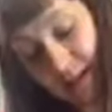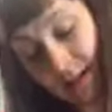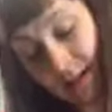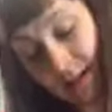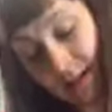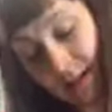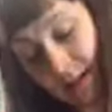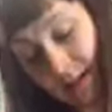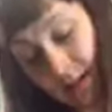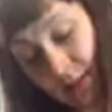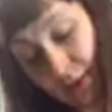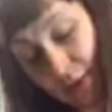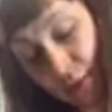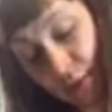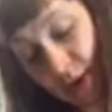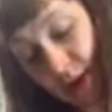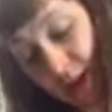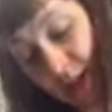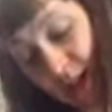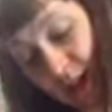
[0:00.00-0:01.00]
So just
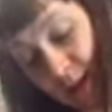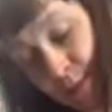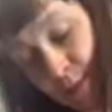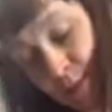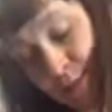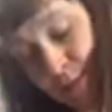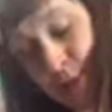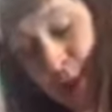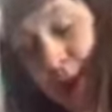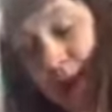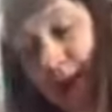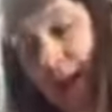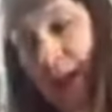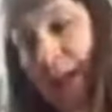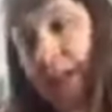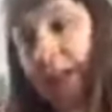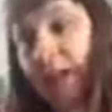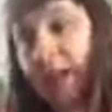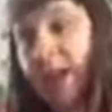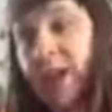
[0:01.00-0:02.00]
write that back in
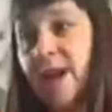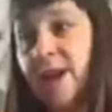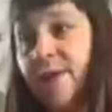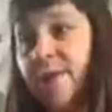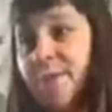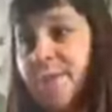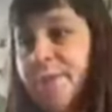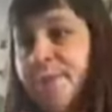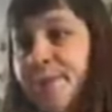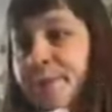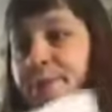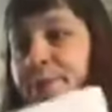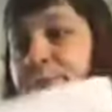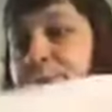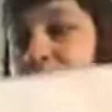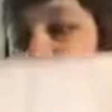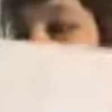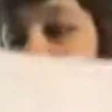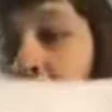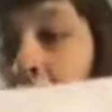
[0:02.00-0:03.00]
there,
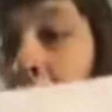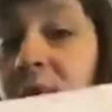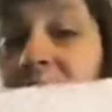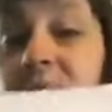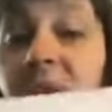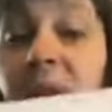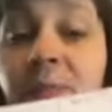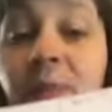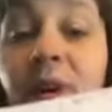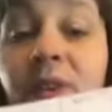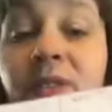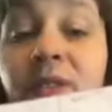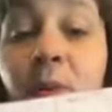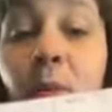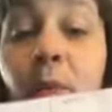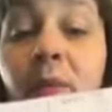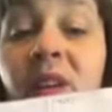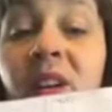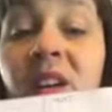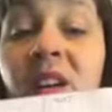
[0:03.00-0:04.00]
my bottom
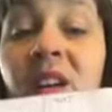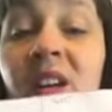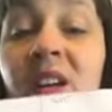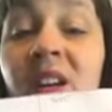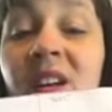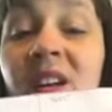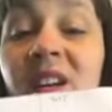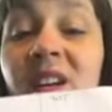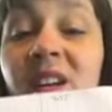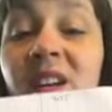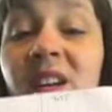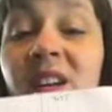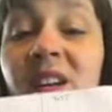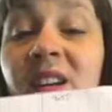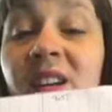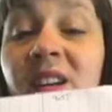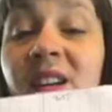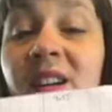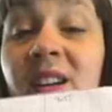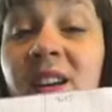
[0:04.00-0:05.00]

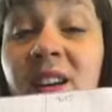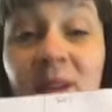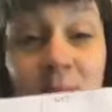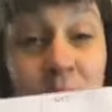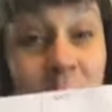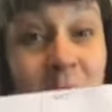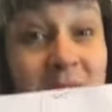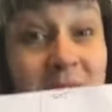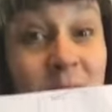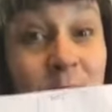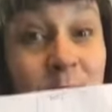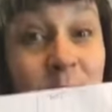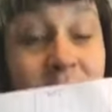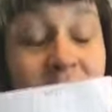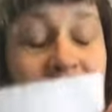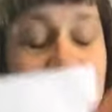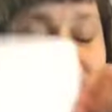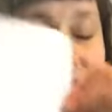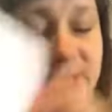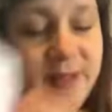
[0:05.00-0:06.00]
back in
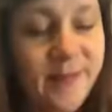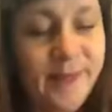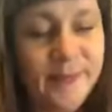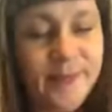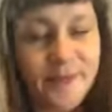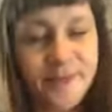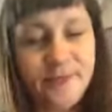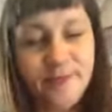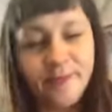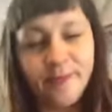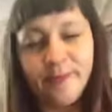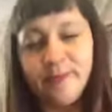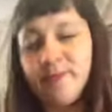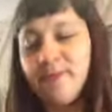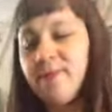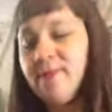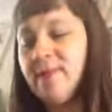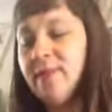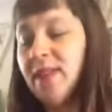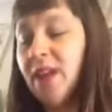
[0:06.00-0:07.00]
place.
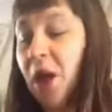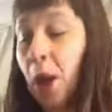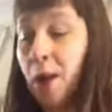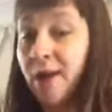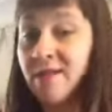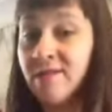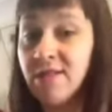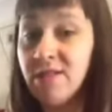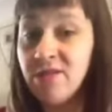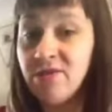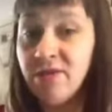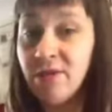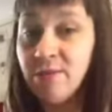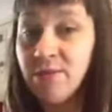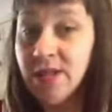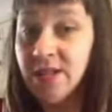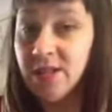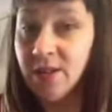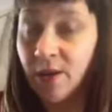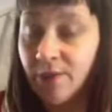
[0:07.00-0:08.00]
And I'm going to trim
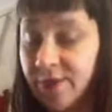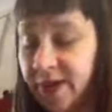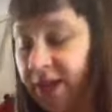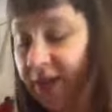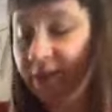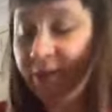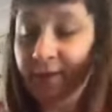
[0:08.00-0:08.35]
this off now.